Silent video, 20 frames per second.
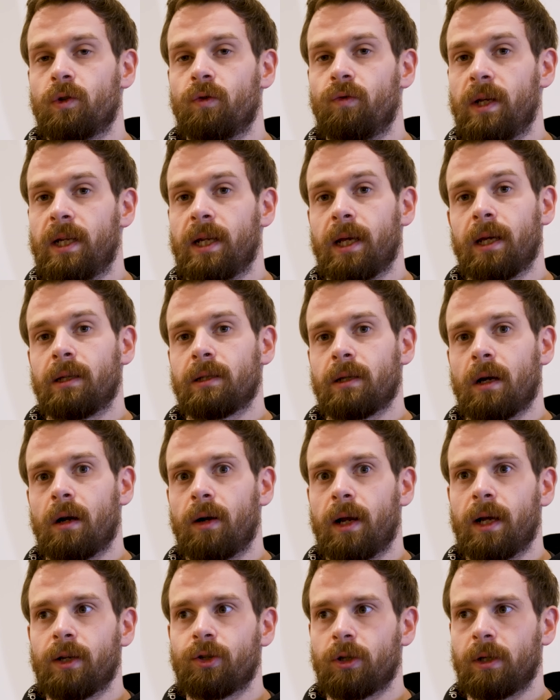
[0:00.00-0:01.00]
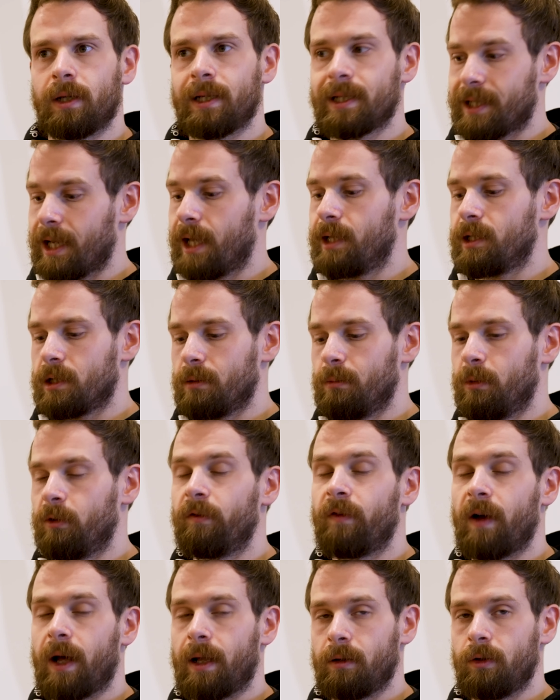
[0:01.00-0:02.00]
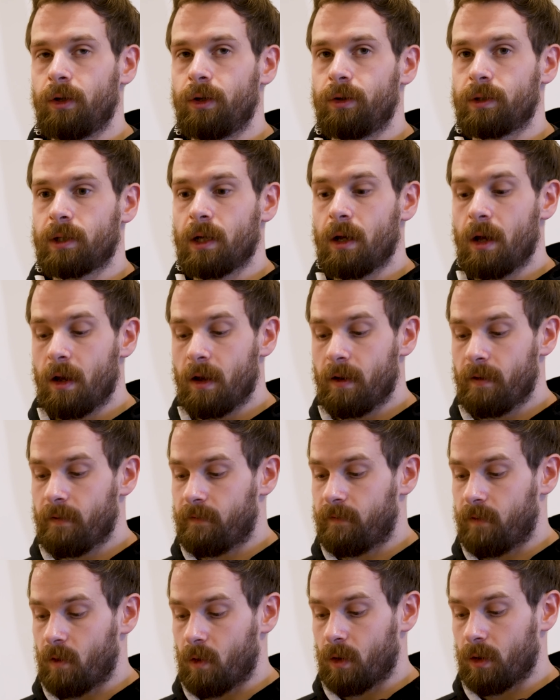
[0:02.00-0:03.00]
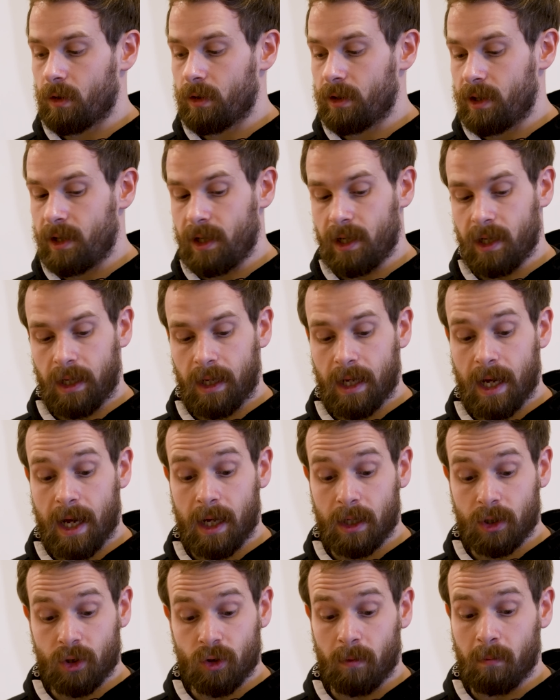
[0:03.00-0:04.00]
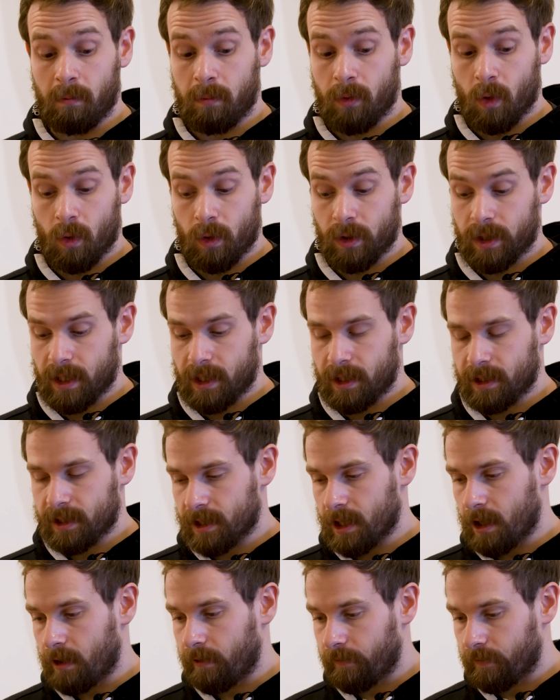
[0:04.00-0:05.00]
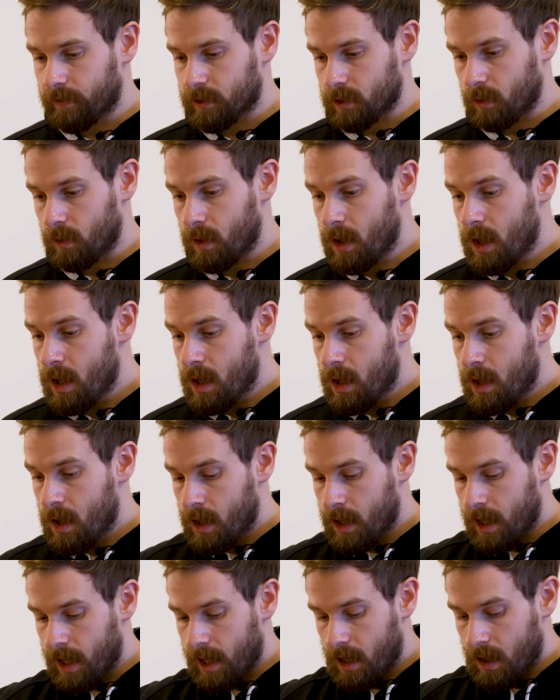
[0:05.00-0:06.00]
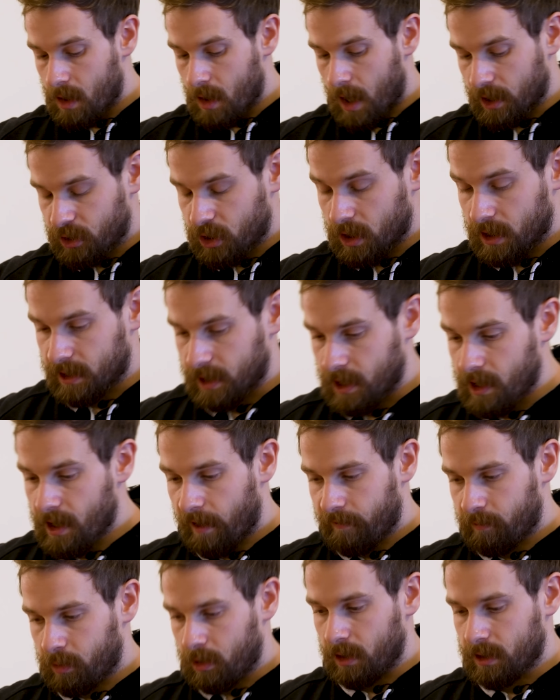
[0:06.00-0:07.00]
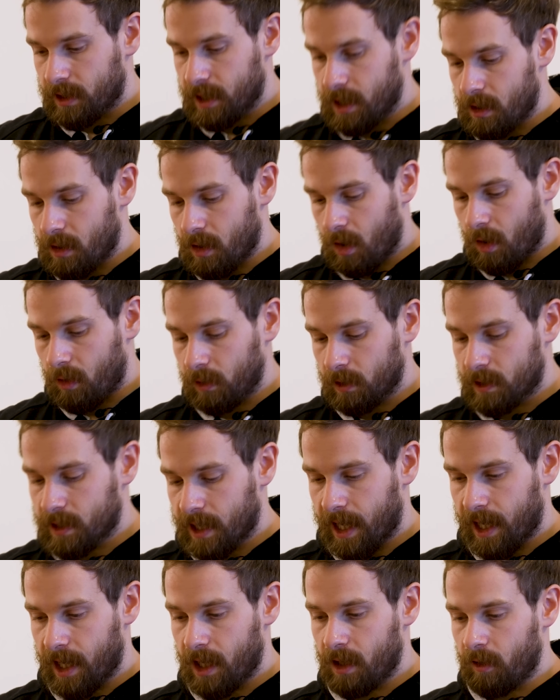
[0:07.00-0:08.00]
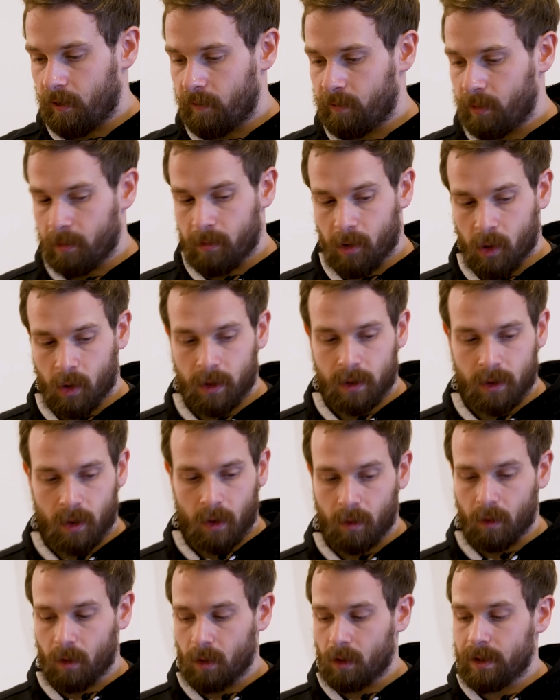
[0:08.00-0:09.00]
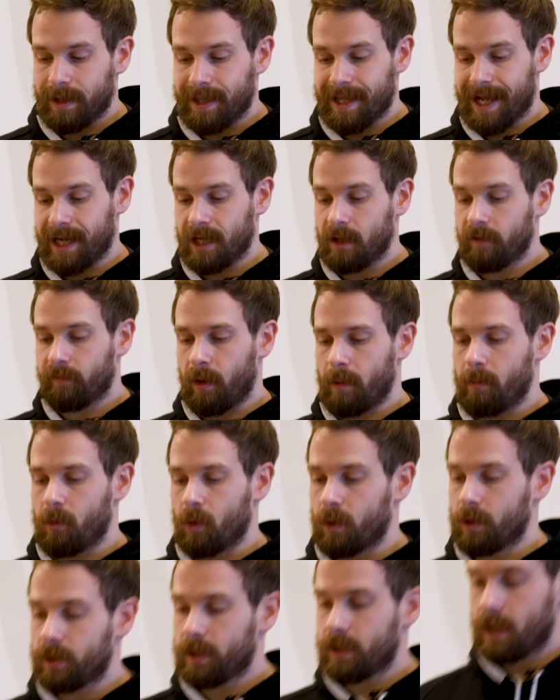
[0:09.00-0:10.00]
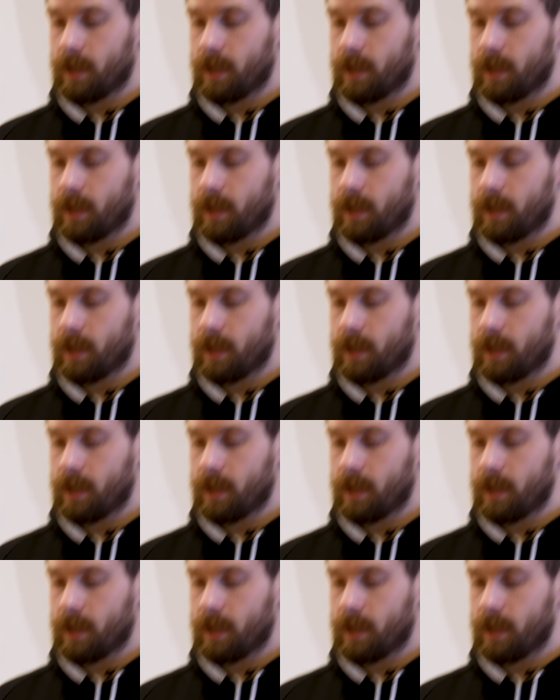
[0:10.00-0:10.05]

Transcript: readings are actually sensible values for the actual board itself. So as you can see, I've plugged in all 10 of my boards, or 9 of my boards,